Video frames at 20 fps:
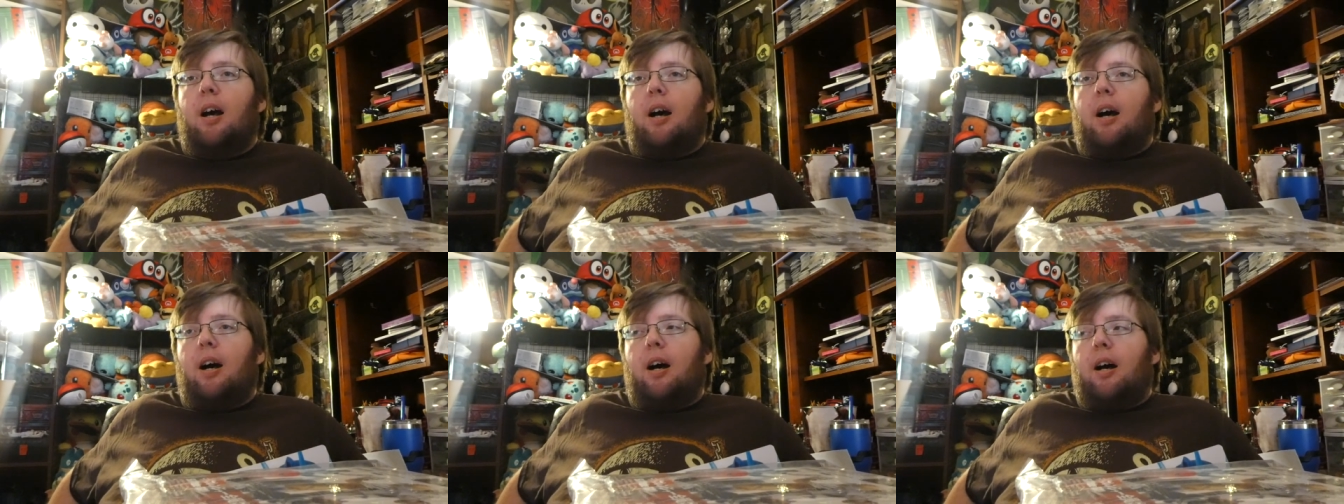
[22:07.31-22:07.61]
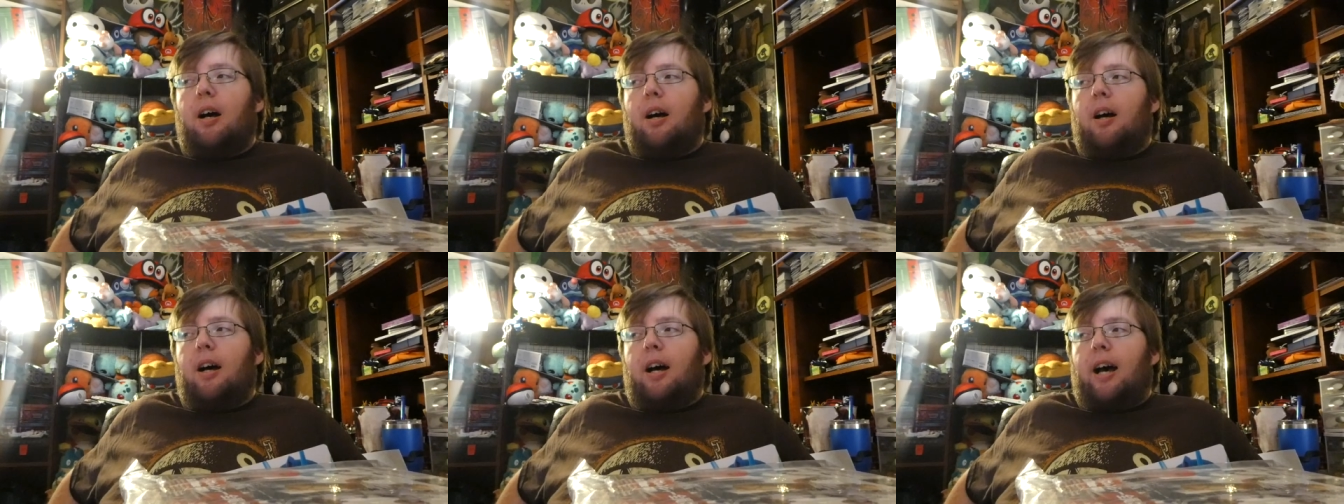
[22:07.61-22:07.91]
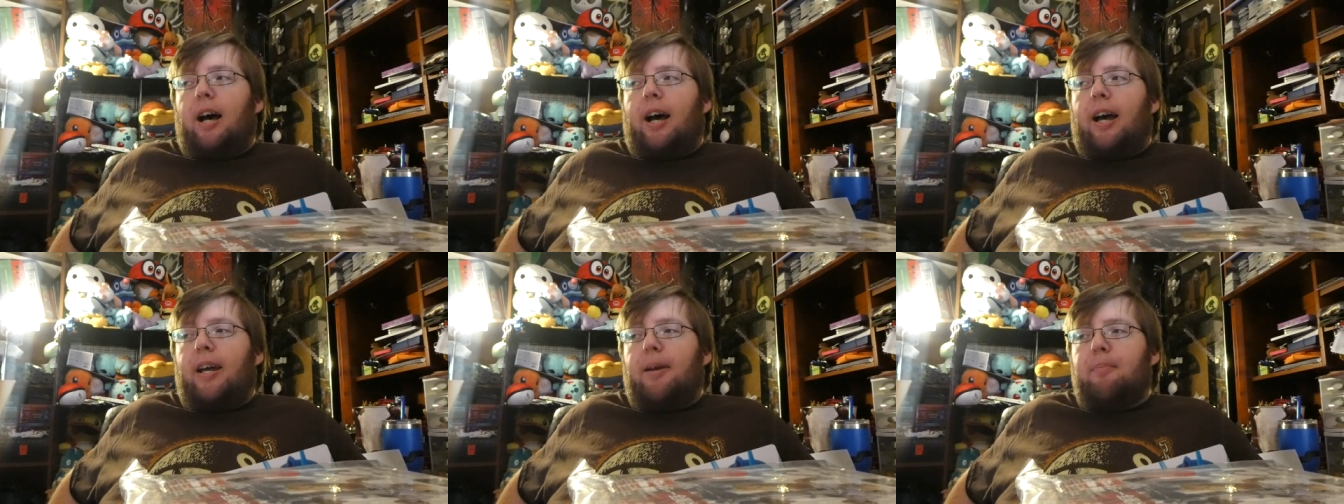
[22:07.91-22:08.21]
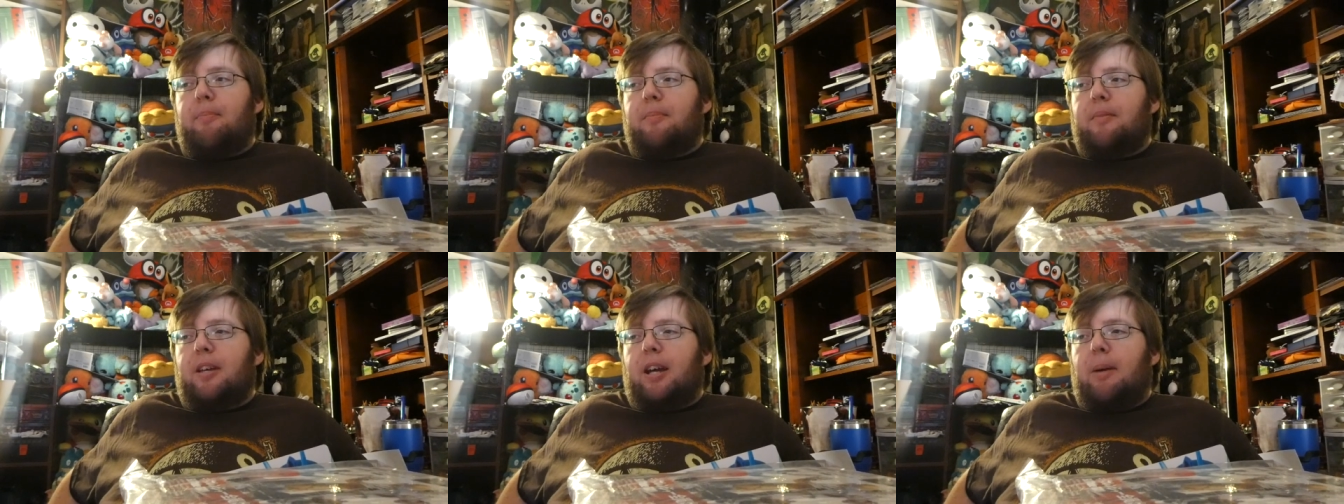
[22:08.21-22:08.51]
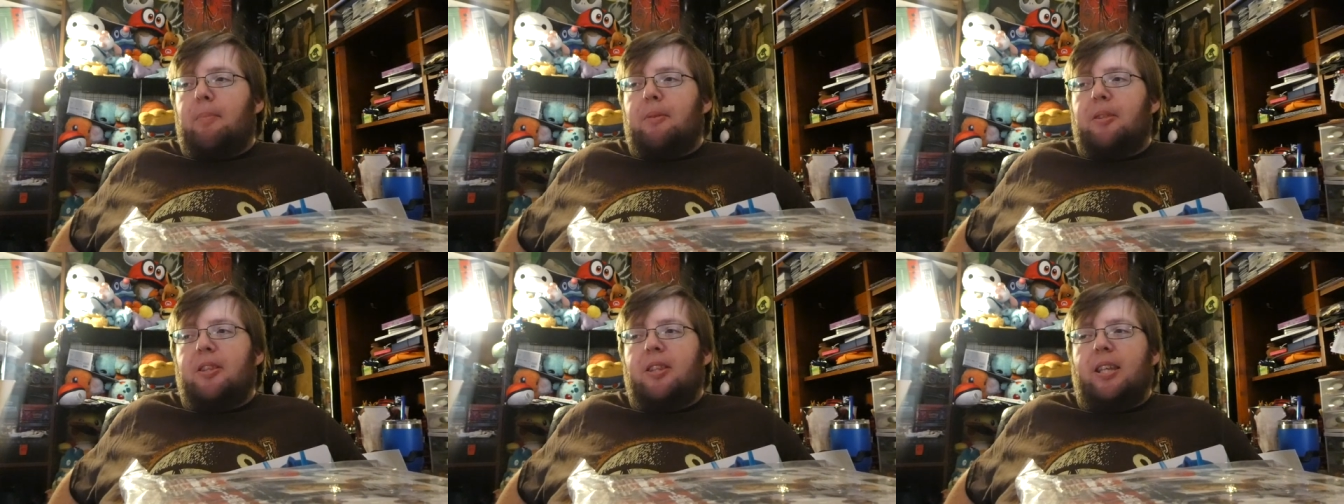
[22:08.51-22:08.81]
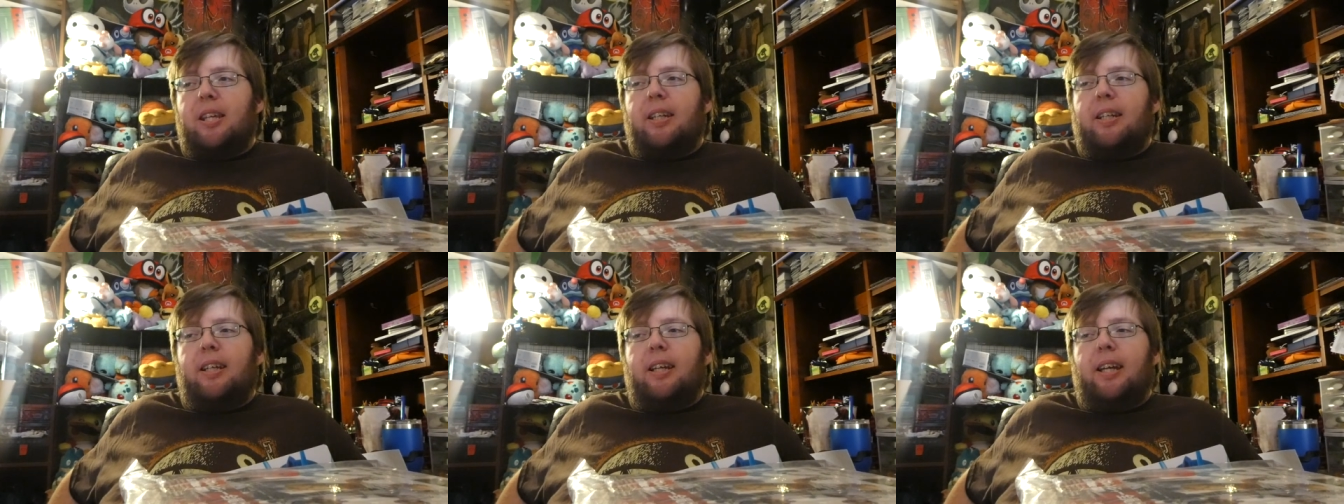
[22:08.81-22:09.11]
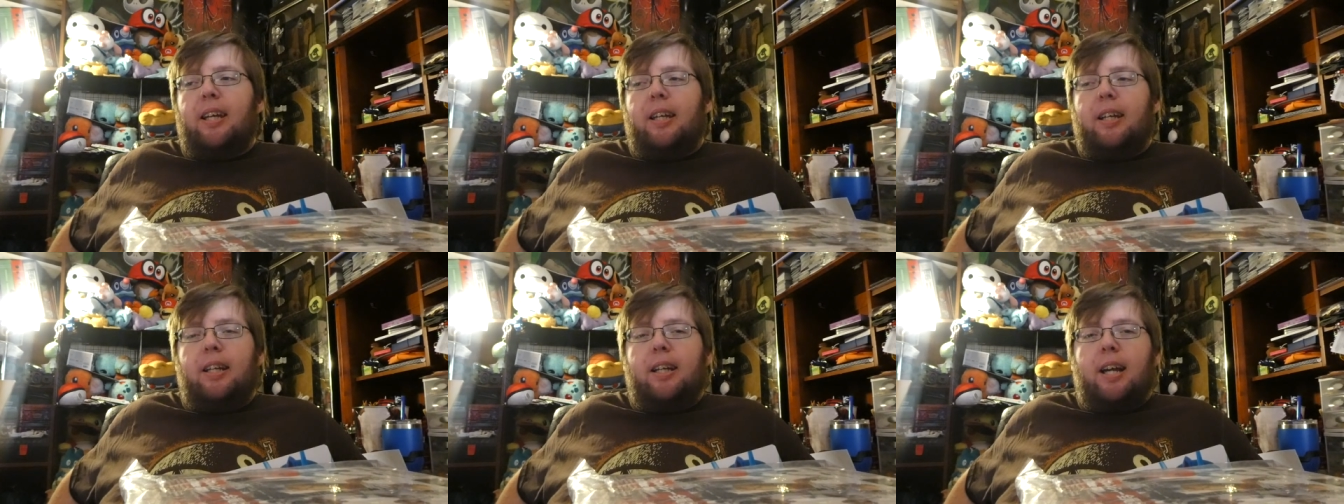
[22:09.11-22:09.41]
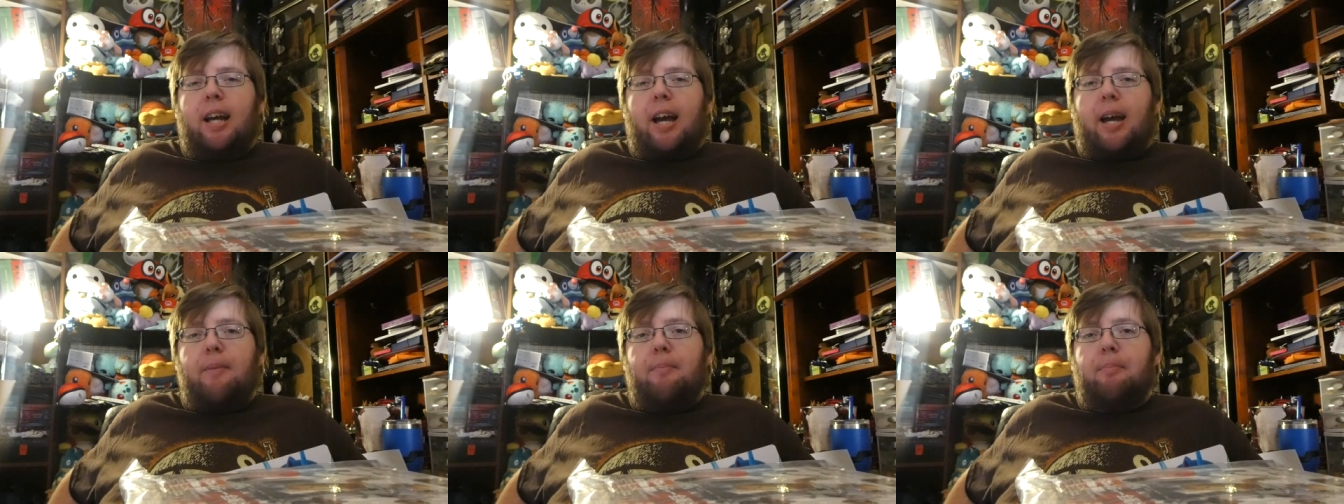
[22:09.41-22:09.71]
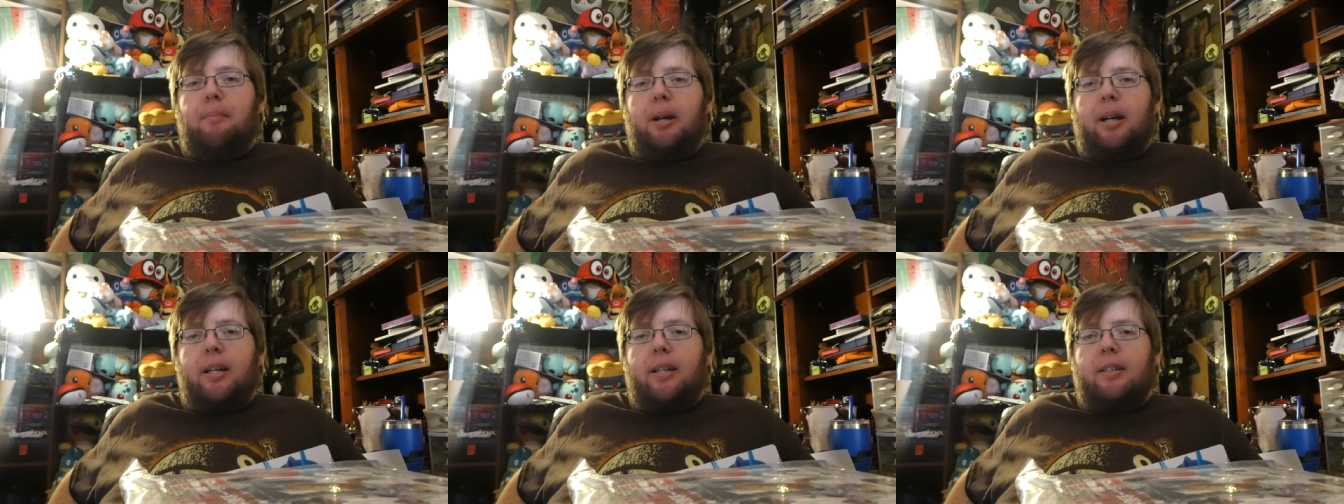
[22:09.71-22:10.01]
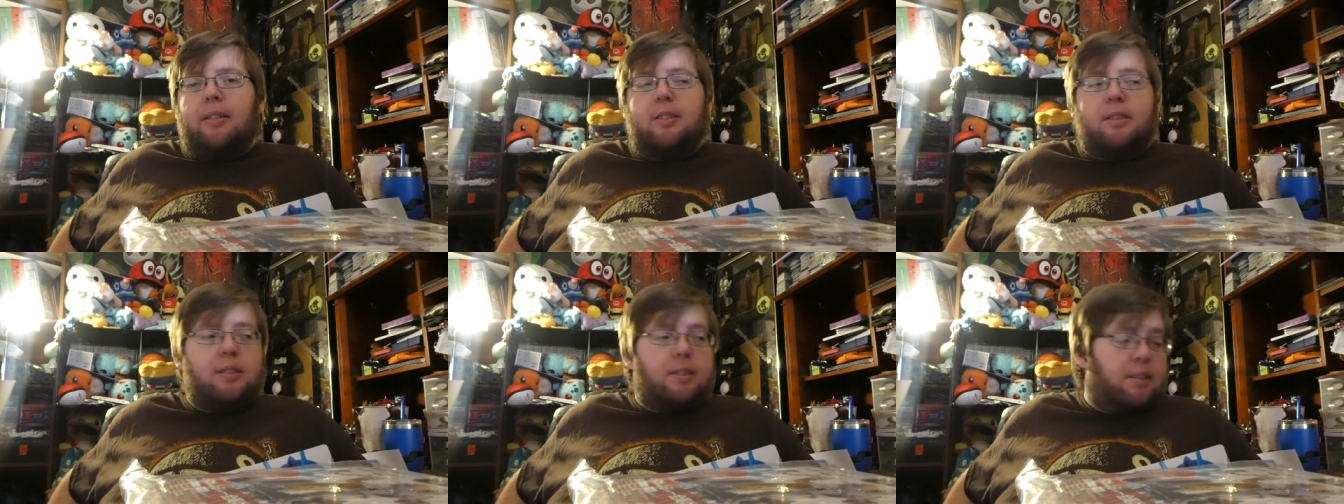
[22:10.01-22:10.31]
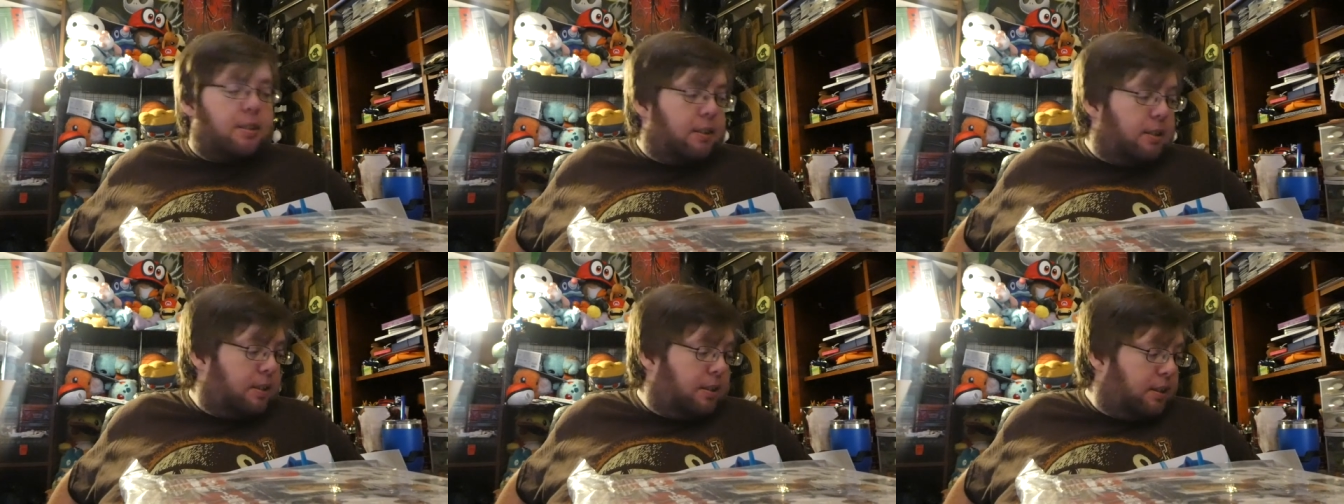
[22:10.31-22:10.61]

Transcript: Uh, I'm I'm thinking I might